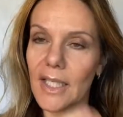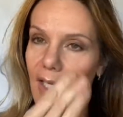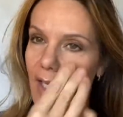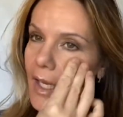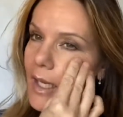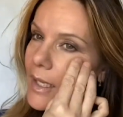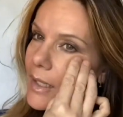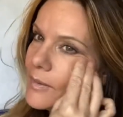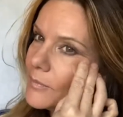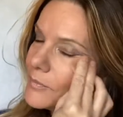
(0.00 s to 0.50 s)

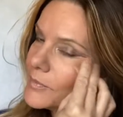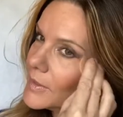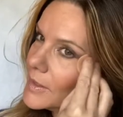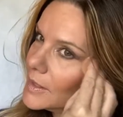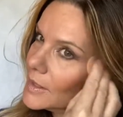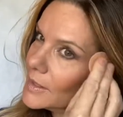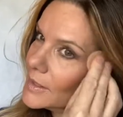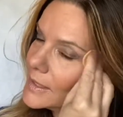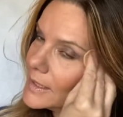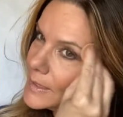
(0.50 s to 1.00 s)
Um,
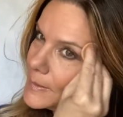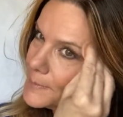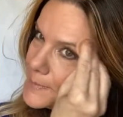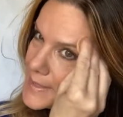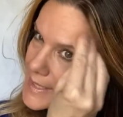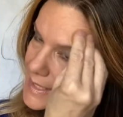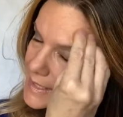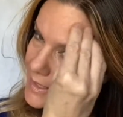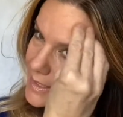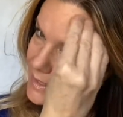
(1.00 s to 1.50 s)
it
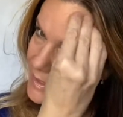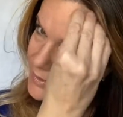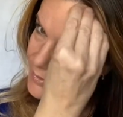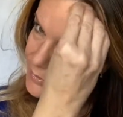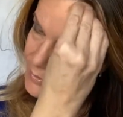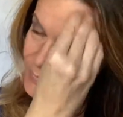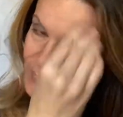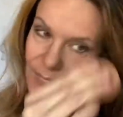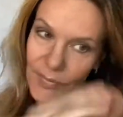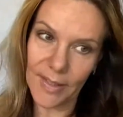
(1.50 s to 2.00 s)
keeps it in
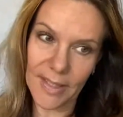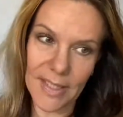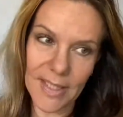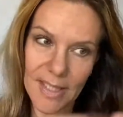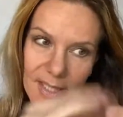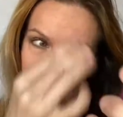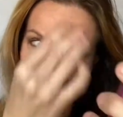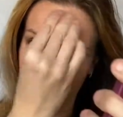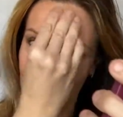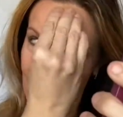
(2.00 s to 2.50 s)
your
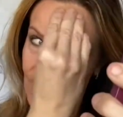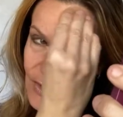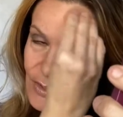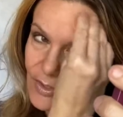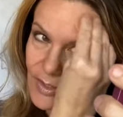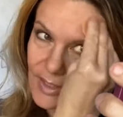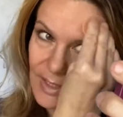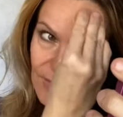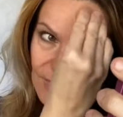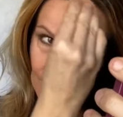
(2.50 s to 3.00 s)
face and it
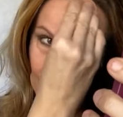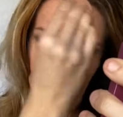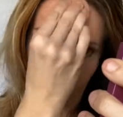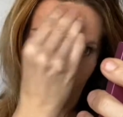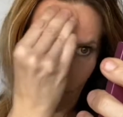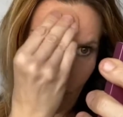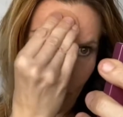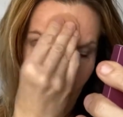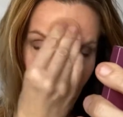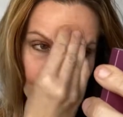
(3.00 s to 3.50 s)
just gives you an
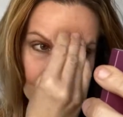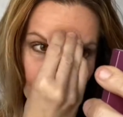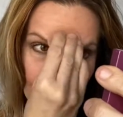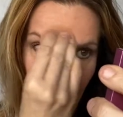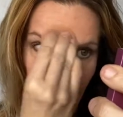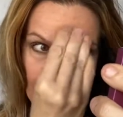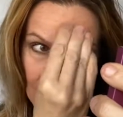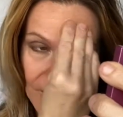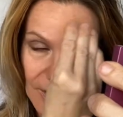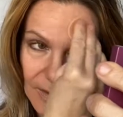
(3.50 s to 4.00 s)

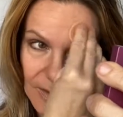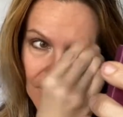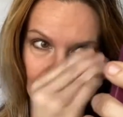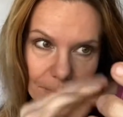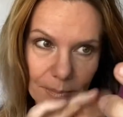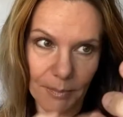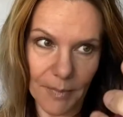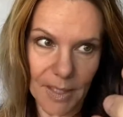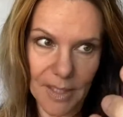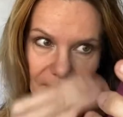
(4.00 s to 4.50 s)
overall
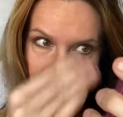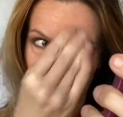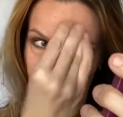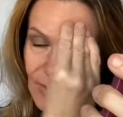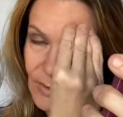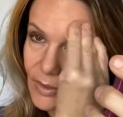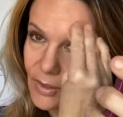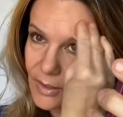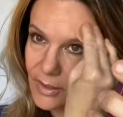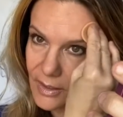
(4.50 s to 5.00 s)

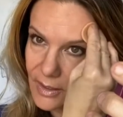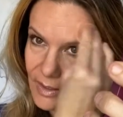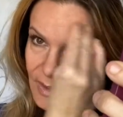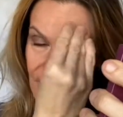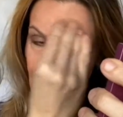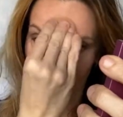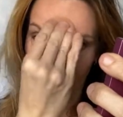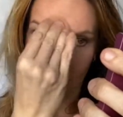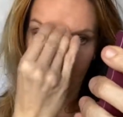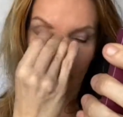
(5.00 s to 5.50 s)
amazing look.
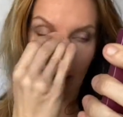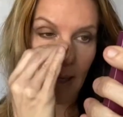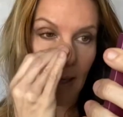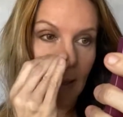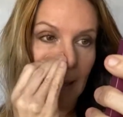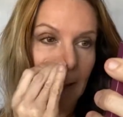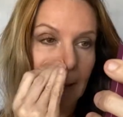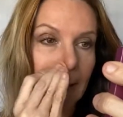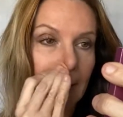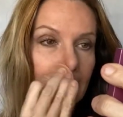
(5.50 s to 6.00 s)

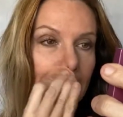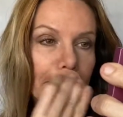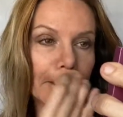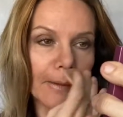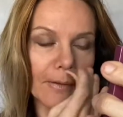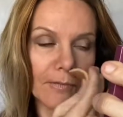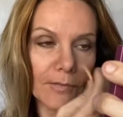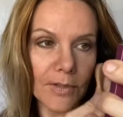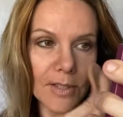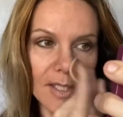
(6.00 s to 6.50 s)
I
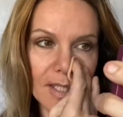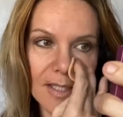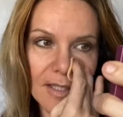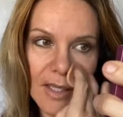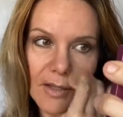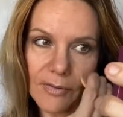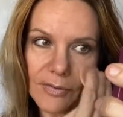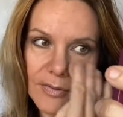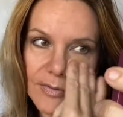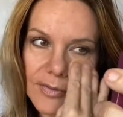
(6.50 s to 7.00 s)
love this stuff.